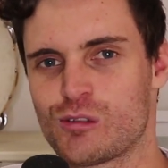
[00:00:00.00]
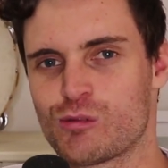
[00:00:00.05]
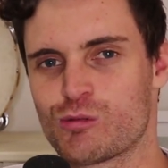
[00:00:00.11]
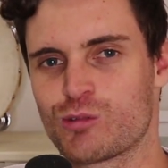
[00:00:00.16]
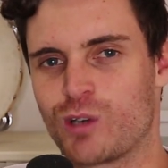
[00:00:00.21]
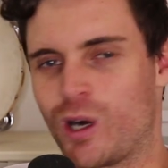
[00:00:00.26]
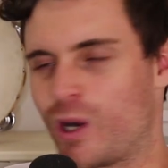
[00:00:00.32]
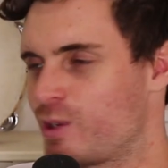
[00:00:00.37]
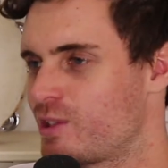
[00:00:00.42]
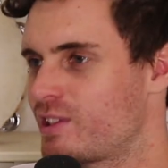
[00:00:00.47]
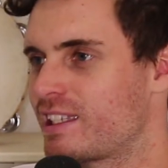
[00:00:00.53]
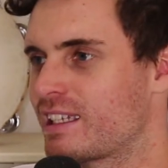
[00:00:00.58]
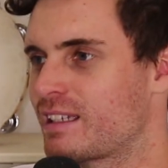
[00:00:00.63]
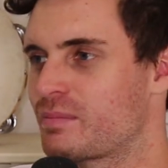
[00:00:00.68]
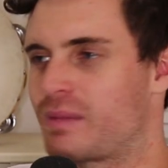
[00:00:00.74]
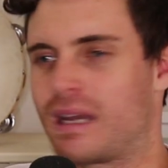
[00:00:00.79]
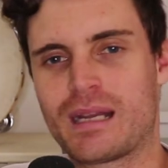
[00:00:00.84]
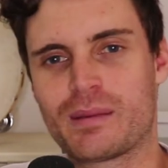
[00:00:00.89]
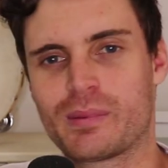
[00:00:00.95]

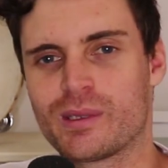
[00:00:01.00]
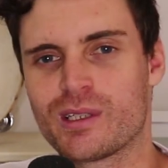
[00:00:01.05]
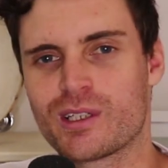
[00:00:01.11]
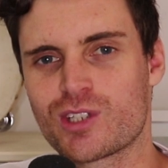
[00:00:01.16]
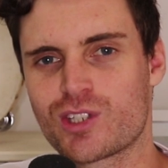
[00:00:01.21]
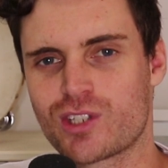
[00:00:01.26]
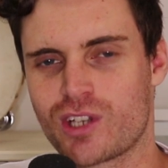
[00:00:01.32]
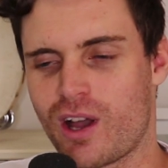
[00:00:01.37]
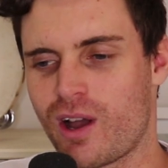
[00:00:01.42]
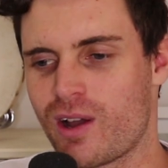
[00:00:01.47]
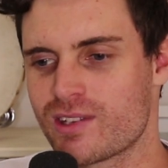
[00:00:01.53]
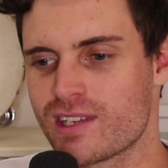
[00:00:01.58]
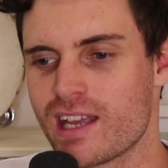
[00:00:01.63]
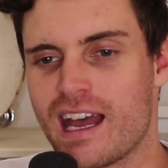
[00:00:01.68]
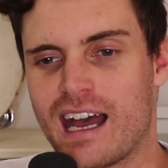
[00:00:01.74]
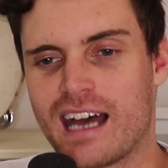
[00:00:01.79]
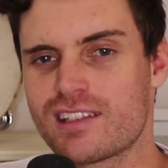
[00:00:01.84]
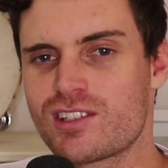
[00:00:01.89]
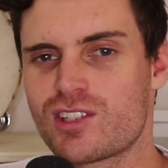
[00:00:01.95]
roasting people at shows.
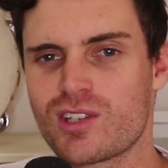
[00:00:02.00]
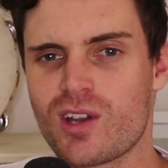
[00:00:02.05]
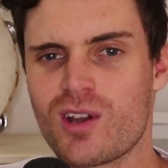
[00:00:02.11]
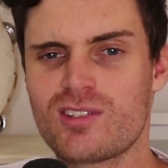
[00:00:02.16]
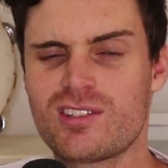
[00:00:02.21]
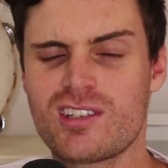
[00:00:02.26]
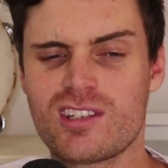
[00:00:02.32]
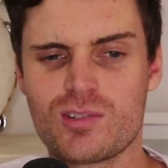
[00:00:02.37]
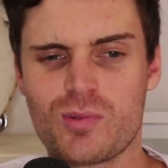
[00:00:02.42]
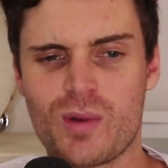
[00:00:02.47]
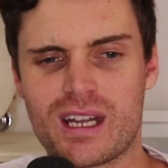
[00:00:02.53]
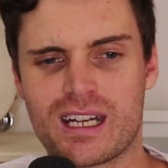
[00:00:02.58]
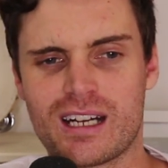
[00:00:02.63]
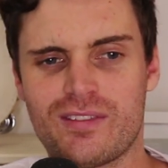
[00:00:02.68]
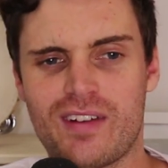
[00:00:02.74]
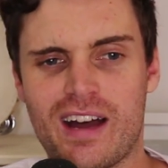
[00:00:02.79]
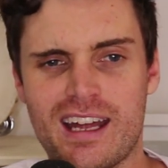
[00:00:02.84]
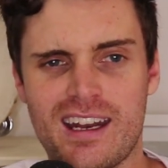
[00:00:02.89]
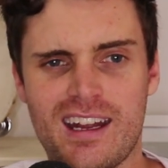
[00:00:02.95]
At shows this week,
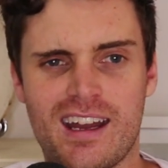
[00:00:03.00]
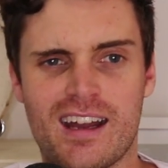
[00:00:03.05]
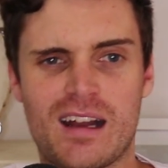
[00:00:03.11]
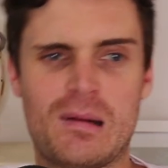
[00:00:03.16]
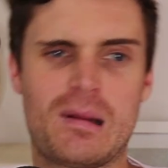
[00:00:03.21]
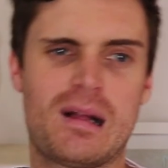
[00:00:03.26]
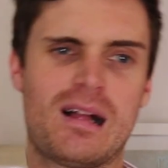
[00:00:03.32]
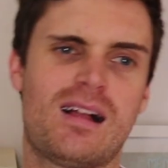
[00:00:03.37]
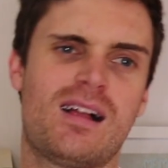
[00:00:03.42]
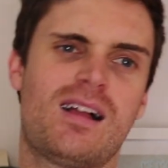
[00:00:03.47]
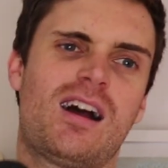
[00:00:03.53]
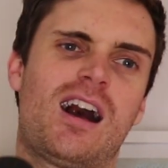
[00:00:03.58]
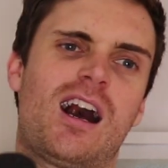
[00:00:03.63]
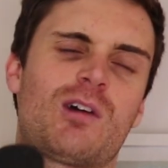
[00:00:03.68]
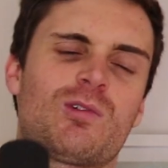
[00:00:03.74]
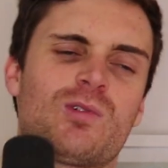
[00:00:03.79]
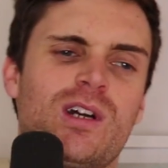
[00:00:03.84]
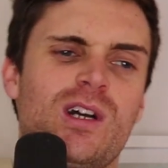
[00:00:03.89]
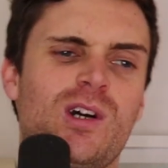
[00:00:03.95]
I've had a
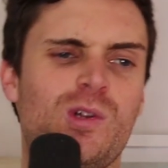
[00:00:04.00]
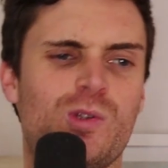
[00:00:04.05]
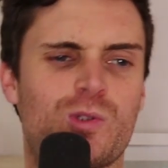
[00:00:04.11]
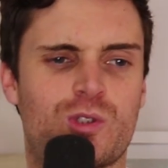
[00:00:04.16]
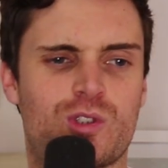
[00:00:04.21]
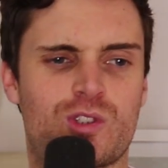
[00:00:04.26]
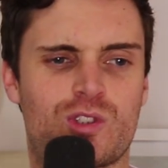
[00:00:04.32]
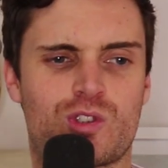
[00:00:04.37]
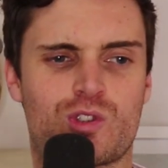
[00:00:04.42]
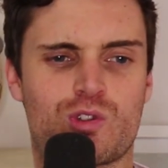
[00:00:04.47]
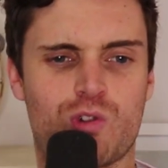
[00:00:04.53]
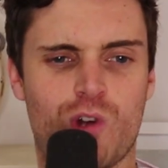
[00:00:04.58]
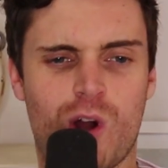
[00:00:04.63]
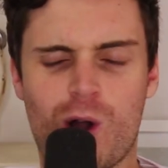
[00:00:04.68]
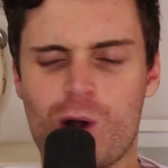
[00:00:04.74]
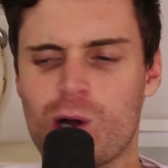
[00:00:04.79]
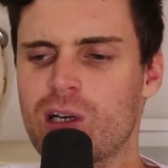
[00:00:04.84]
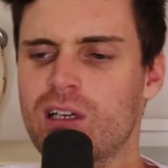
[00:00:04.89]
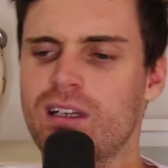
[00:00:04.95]
real
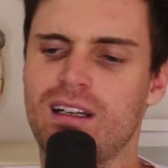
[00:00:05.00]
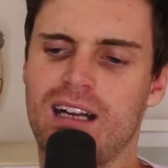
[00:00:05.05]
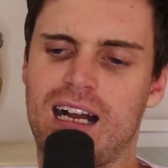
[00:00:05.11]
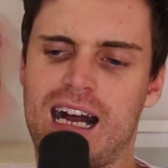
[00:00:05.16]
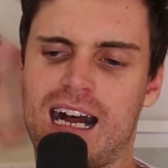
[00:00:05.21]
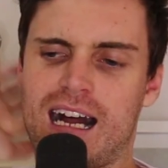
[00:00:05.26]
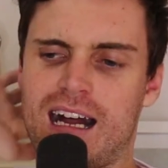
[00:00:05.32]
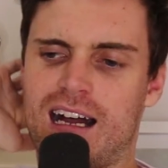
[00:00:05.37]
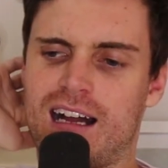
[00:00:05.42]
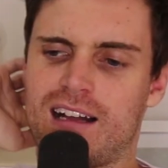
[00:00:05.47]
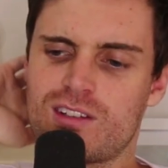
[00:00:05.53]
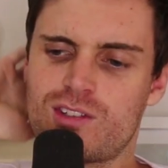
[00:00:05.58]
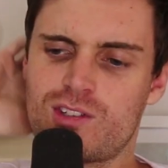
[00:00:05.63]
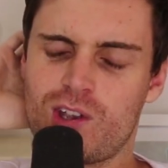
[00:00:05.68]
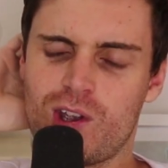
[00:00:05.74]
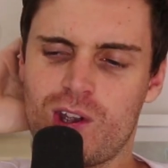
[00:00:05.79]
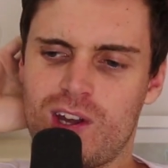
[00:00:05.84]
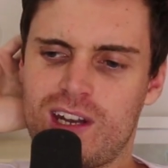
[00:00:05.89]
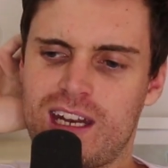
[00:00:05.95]
strong
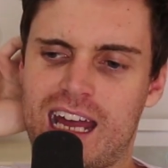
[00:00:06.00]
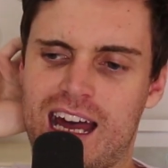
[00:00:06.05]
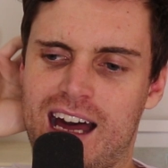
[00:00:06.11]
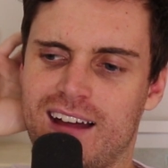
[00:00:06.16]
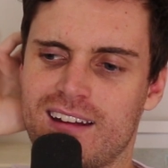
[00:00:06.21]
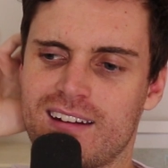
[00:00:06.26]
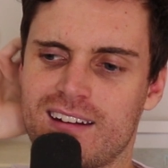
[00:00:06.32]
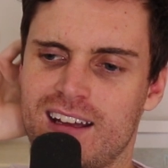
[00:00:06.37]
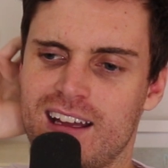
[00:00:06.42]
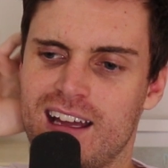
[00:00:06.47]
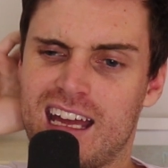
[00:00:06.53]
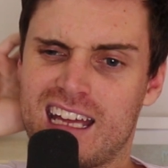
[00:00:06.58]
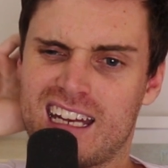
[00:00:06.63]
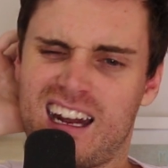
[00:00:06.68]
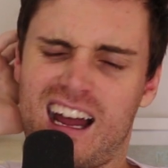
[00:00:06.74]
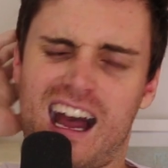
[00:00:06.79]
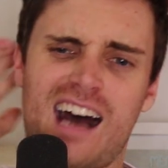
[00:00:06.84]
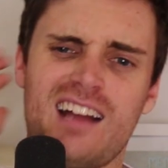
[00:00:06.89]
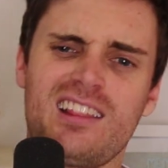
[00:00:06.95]
turnout
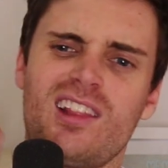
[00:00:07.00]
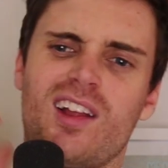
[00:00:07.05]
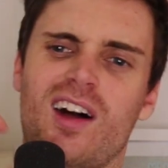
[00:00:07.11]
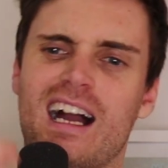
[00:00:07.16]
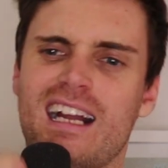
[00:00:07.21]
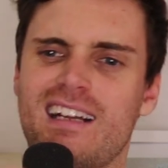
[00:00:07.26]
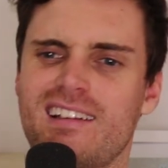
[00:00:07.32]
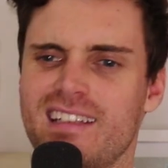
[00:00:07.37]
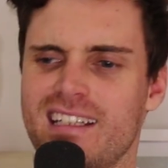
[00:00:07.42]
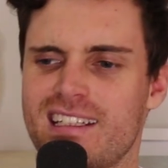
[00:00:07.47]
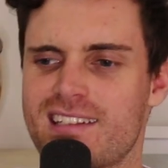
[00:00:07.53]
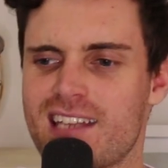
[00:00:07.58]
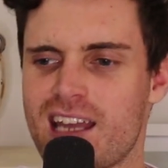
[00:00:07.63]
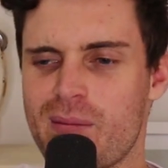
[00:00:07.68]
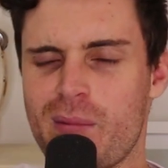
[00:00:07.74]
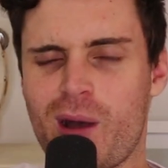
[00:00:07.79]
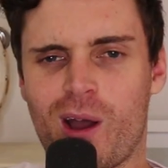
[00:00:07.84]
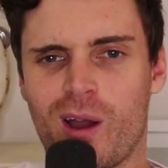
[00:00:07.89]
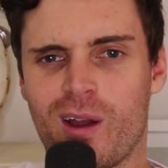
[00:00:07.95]
and an unlikely
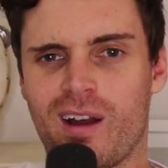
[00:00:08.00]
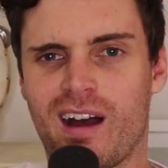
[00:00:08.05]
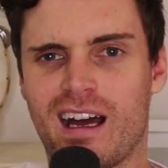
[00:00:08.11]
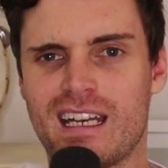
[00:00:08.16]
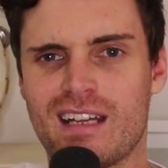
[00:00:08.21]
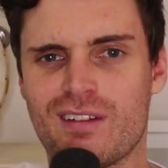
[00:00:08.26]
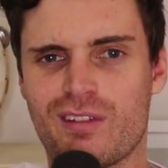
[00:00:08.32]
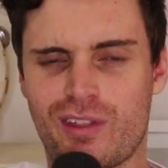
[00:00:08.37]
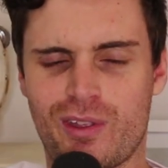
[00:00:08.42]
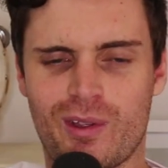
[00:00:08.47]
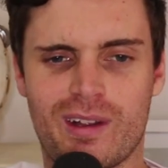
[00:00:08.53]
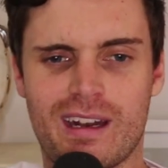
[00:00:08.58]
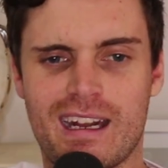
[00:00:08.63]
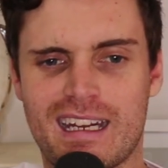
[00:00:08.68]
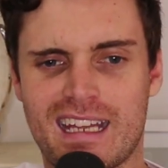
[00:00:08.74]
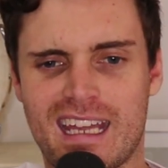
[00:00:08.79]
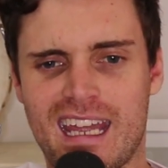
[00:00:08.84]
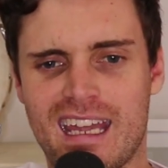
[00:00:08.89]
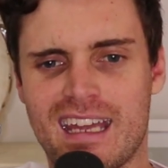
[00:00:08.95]
demo I never thought
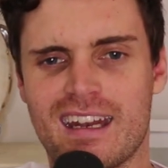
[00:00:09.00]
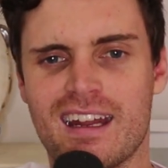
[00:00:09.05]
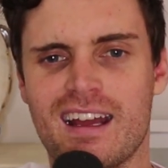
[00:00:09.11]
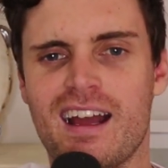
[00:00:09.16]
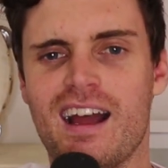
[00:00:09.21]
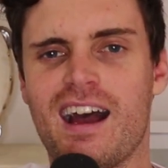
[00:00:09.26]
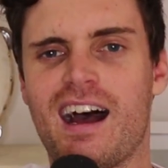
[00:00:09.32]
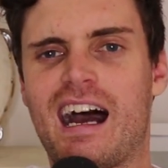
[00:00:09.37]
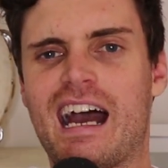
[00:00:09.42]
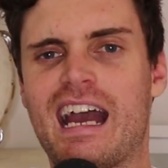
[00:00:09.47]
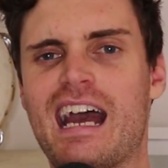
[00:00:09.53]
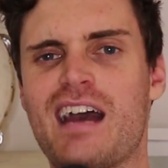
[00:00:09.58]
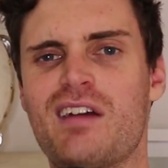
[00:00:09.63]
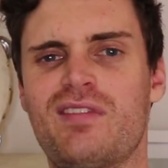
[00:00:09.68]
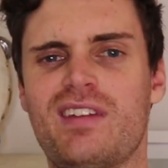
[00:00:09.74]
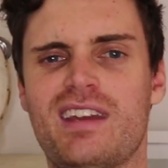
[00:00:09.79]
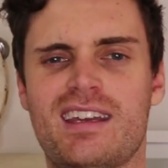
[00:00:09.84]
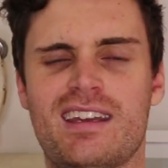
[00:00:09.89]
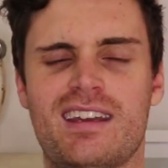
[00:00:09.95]
I'd hit.
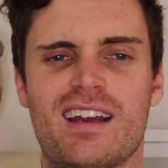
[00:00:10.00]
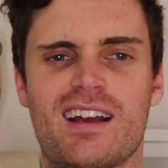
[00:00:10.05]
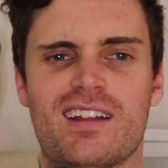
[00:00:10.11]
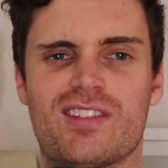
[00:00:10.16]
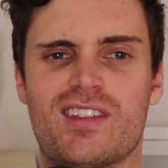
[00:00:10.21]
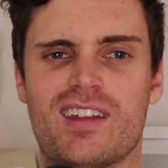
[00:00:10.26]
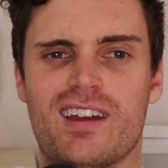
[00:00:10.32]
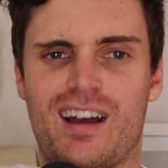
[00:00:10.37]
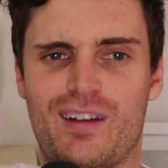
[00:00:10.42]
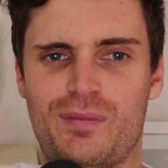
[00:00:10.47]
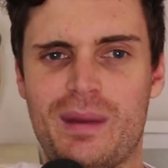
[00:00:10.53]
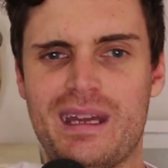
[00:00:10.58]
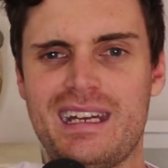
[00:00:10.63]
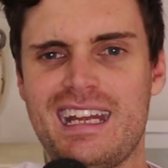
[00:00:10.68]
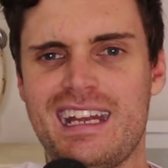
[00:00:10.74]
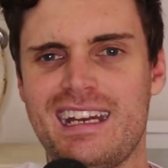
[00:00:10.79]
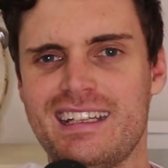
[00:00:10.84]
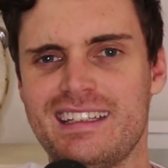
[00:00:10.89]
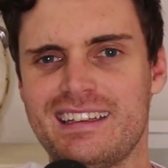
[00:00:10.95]
I've
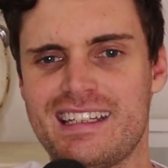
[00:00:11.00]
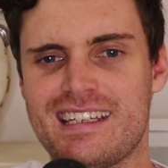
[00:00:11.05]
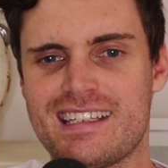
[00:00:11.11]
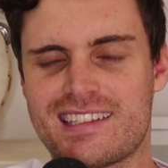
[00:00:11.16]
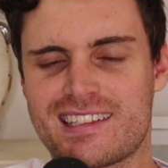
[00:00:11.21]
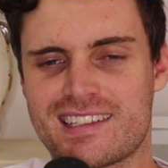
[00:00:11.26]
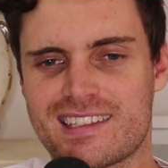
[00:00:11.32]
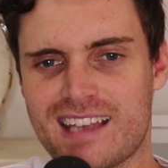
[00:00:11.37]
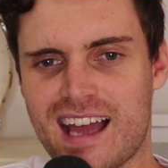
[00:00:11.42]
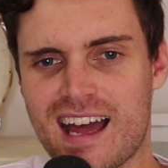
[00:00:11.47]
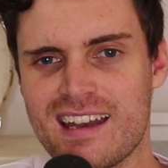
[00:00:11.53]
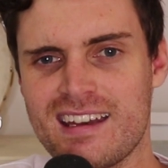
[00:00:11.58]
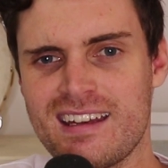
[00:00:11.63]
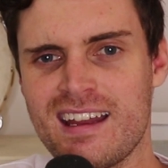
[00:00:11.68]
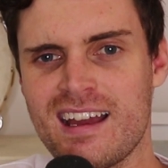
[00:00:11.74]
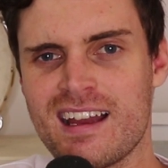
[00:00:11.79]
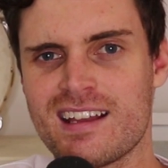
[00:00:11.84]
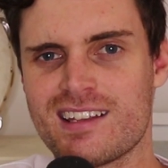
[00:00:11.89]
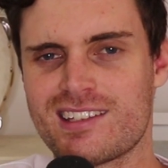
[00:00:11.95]
been hitting the
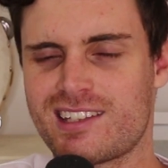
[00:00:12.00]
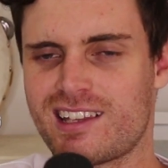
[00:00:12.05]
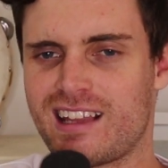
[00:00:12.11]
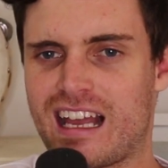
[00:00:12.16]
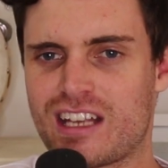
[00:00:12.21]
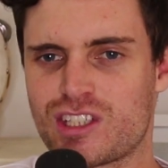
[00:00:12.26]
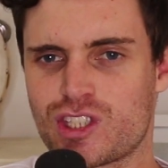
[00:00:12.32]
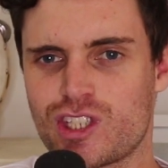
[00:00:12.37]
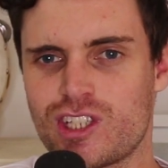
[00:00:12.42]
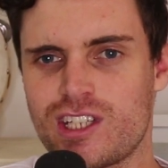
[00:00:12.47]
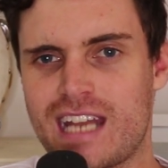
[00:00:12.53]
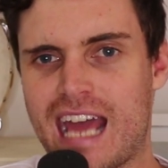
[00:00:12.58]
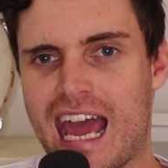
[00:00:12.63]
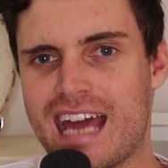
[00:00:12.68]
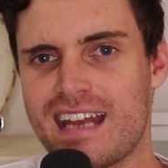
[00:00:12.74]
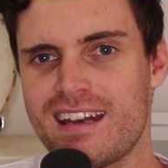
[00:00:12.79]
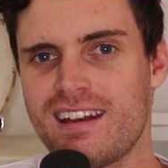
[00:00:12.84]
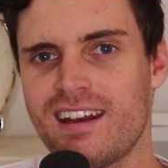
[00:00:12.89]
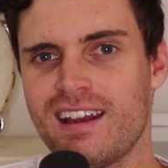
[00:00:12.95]

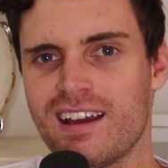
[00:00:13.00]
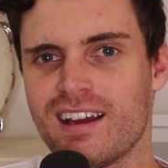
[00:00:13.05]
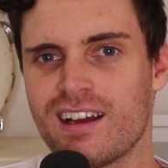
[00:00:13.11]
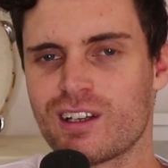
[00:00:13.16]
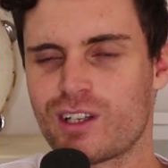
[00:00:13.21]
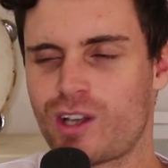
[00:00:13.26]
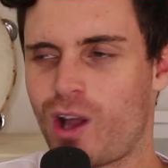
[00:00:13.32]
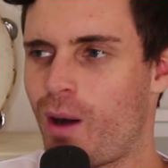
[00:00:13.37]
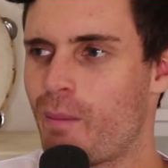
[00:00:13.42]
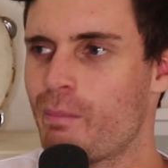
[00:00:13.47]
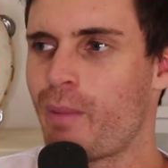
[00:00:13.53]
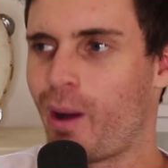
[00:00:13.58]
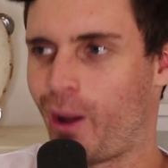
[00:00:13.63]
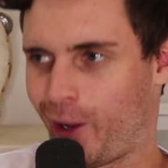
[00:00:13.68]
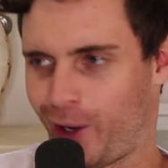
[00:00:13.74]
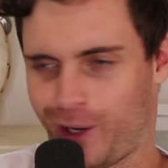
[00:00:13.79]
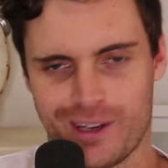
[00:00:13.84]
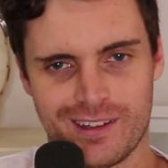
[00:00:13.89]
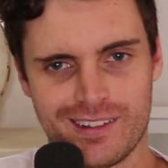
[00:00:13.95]
son/nan
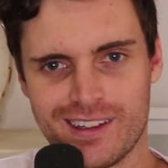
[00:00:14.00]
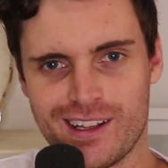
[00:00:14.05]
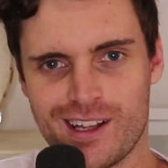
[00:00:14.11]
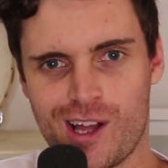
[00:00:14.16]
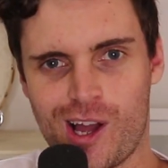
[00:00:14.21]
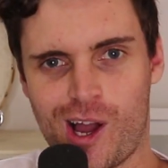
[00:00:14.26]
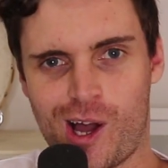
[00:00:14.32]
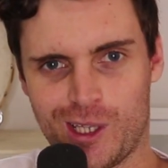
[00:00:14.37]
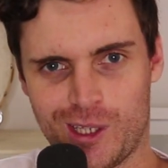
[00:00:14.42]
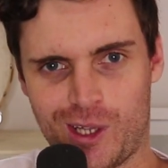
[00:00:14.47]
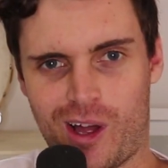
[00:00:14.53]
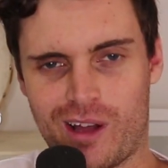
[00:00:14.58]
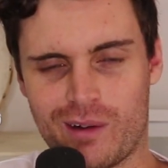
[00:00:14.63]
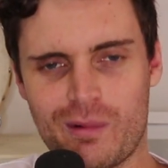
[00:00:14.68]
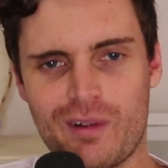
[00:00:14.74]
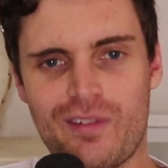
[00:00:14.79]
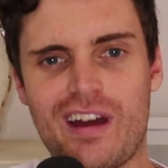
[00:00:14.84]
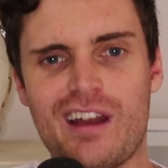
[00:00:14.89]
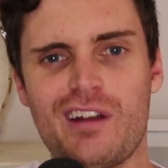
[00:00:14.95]
combo a
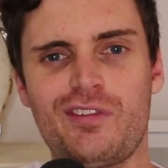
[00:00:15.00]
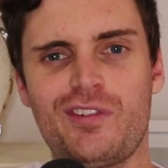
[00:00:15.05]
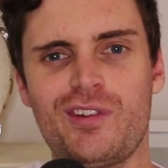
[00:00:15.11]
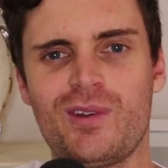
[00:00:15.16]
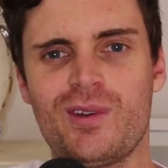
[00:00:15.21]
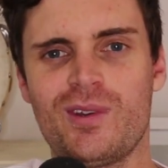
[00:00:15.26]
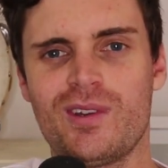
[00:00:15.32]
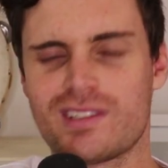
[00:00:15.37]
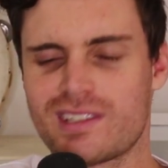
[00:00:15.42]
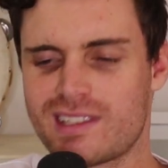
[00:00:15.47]
lot. We've had a few